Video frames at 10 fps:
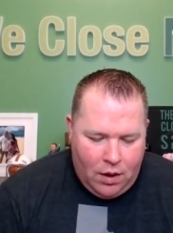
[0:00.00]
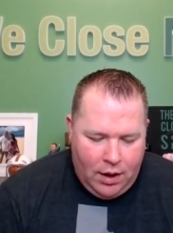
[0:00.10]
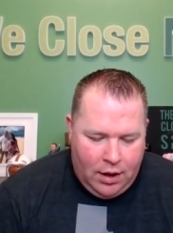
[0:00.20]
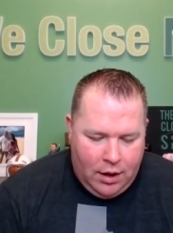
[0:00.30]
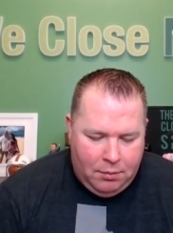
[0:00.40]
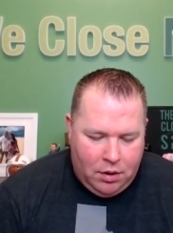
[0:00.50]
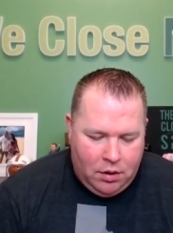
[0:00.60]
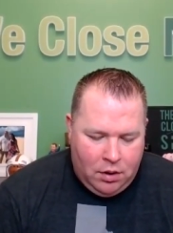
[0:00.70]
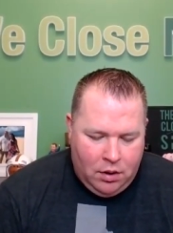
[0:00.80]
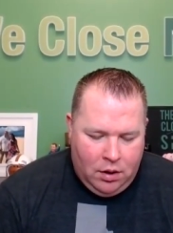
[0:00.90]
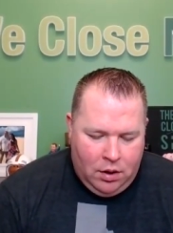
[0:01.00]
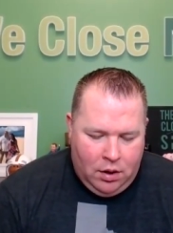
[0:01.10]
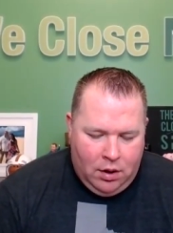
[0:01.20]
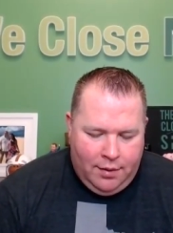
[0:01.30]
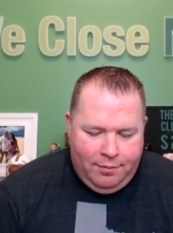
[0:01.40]
Um,
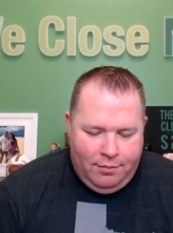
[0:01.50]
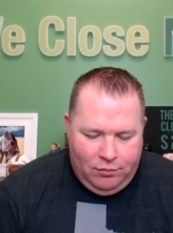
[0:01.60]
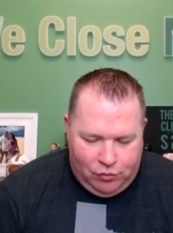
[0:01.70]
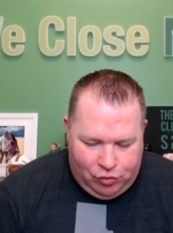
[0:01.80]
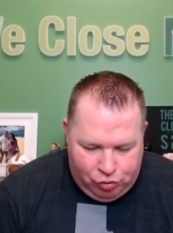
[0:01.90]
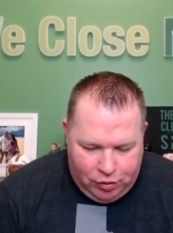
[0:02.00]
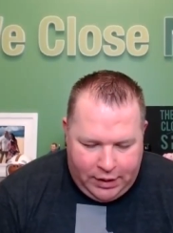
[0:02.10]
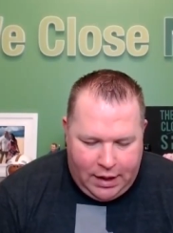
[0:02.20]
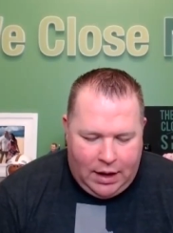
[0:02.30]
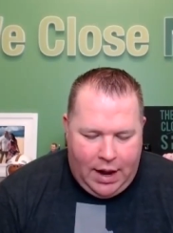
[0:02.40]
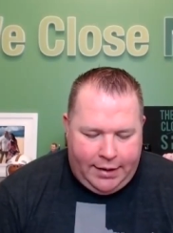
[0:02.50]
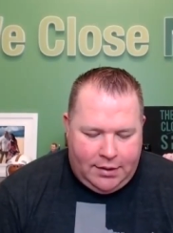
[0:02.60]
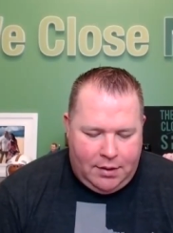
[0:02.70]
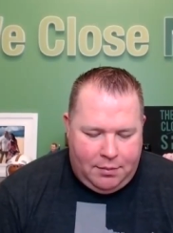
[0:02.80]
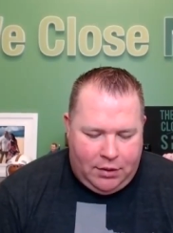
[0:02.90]
Julian
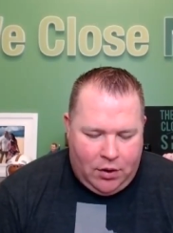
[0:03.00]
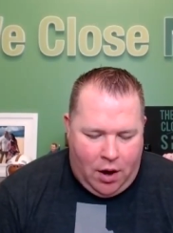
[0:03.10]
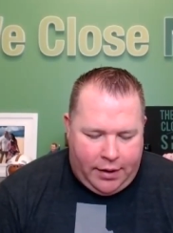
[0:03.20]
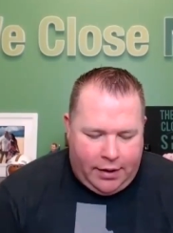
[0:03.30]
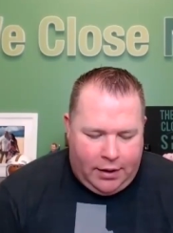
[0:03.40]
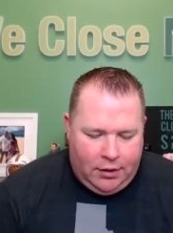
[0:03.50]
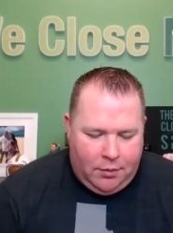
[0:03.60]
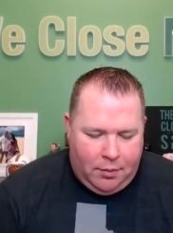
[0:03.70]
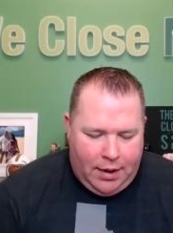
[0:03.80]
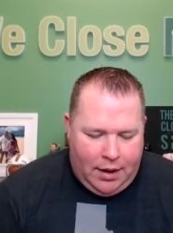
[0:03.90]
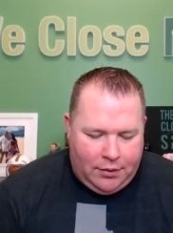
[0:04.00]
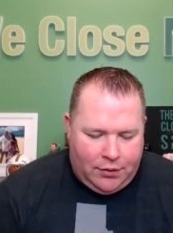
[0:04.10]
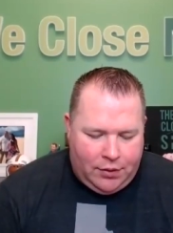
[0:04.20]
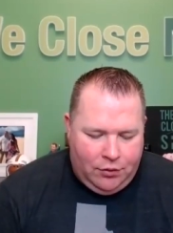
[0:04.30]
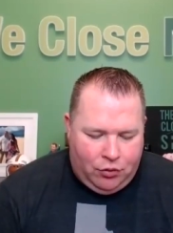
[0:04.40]
liked me talking a little about
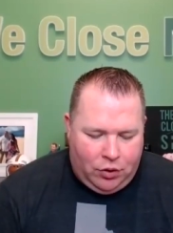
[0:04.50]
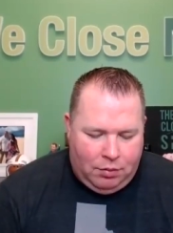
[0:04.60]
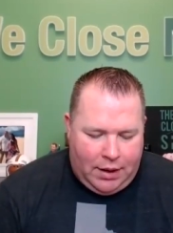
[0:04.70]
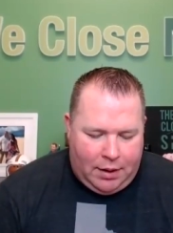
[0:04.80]
Julian Blank,